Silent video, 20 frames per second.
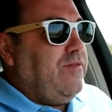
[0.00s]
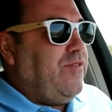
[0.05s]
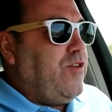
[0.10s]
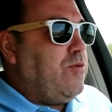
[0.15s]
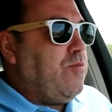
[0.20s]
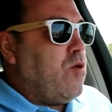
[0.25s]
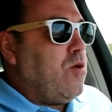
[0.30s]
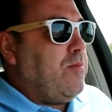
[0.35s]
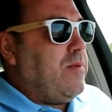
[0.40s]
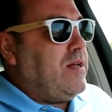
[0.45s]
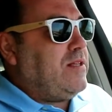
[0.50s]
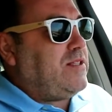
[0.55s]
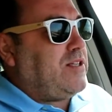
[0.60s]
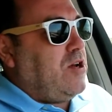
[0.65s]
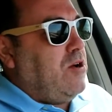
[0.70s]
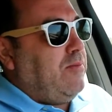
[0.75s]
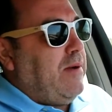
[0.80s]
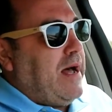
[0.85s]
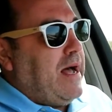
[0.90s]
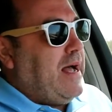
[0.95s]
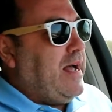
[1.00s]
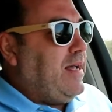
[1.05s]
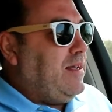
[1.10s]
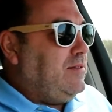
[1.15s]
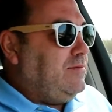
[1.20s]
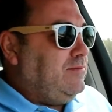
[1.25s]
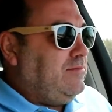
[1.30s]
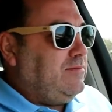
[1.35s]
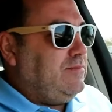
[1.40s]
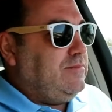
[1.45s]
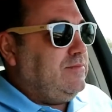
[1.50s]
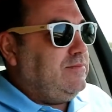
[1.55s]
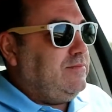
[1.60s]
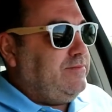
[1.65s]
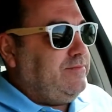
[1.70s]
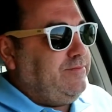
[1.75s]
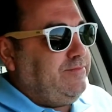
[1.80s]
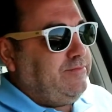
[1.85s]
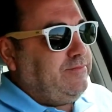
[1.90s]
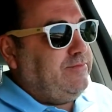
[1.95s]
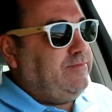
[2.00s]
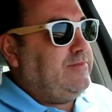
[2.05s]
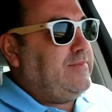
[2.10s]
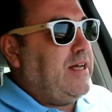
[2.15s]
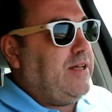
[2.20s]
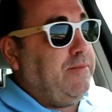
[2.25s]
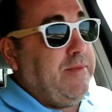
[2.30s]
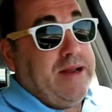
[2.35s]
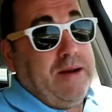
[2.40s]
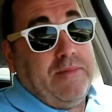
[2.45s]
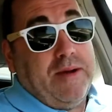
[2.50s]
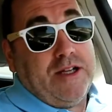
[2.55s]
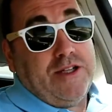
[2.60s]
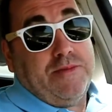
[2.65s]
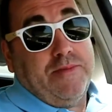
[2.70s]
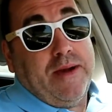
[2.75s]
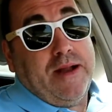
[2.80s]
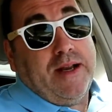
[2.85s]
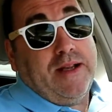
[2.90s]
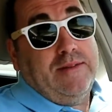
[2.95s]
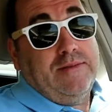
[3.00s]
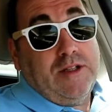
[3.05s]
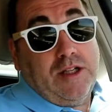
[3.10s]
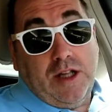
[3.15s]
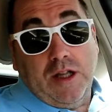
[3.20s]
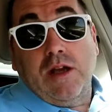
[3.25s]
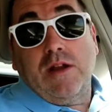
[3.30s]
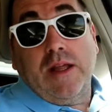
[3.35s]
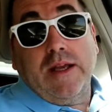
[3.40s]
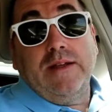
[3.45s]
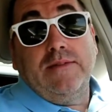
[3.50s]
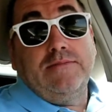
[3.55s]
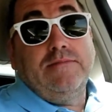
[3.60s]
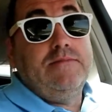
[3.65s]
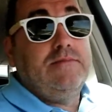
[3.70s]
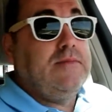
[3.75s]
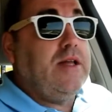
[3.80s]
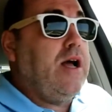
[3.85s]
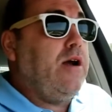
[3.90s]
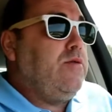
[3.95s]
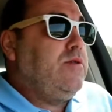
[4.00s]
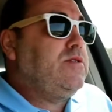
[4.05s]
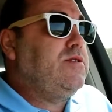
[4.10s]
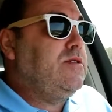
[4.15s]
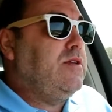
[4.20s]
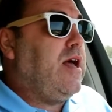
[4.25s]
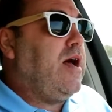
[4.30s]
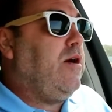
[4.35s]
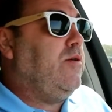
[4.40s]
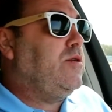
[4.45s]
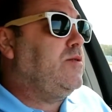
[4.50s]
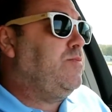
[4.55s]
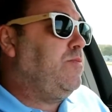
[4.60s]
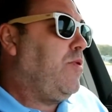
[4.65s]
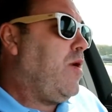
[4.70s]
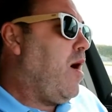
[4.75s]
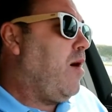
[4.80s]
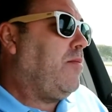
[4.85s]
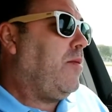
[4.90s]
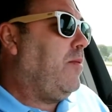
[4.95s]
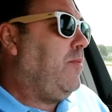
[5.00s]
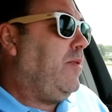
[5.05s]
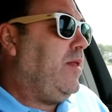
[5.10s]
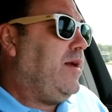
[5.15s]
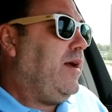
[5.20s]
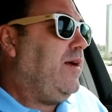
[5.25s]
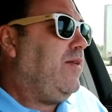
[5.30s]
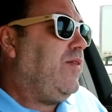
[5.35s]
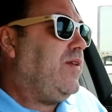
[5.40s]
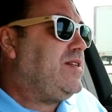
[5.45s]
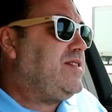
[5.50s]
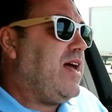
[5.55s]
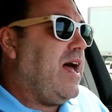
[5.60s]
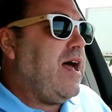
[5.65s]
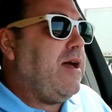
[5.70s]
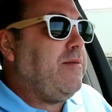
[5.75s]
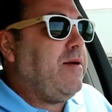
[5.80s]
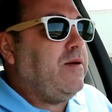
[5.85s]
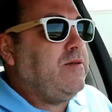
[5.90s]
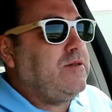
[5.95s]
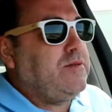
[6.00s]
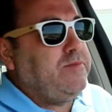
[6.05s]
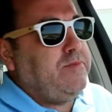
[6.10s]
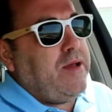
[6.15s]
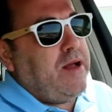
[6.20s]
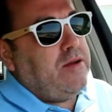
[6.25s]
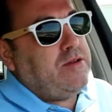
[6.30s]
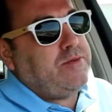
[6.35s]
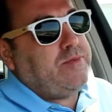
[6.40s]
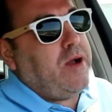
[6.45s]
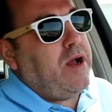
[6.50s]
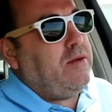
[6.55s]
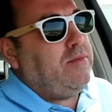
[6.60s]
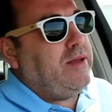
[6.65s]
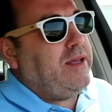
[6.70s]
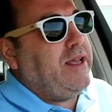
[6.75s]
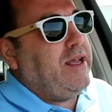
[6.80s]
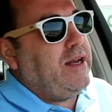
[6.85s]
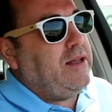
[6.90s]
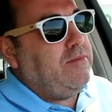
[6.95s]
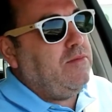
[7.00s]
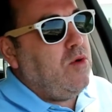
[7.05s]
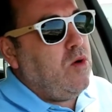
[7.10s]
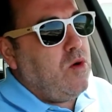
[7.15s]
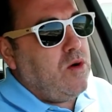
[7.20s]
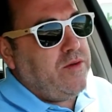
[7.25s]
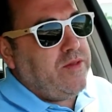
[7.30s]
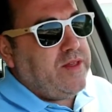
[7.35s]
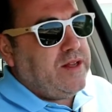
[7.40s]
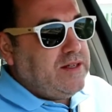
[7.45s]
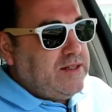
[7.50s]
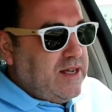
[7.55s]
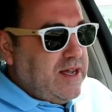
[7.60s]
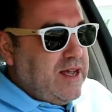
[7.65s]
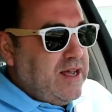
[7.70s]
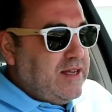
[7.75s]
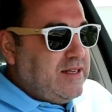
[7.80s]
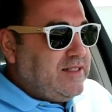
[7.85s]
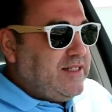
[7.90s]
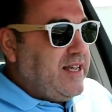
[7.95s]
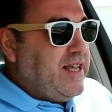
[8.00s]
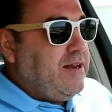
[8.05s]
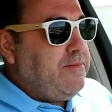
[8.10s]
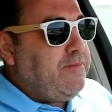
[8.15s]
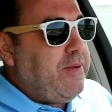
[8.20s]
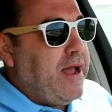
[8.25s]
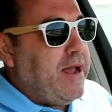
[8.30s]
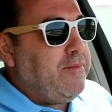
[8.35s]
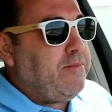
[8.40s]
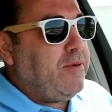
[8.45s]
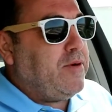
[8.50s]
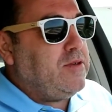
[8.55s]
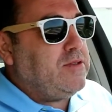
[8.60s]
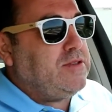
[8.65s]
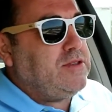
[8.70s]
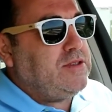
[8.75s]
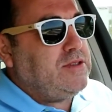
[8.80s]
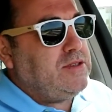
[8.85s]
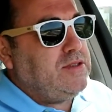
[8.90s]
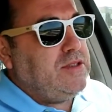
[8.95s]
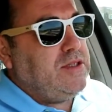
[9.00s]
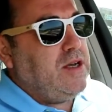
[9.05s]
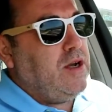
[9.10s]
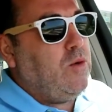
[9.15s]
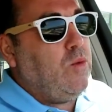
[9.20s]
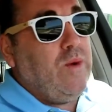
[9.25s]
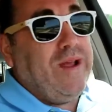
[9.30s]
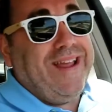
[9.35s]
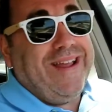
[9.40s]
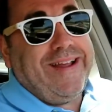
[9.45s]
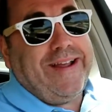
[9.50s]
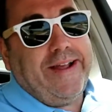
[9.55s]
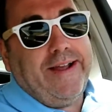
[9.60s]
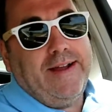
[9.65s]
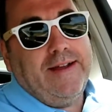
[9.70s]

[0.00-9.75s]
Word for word: few more months go by and I'd made a bunch of money, clearly. I was I was probably at the time I was I was probably getting more than 10 papers a week.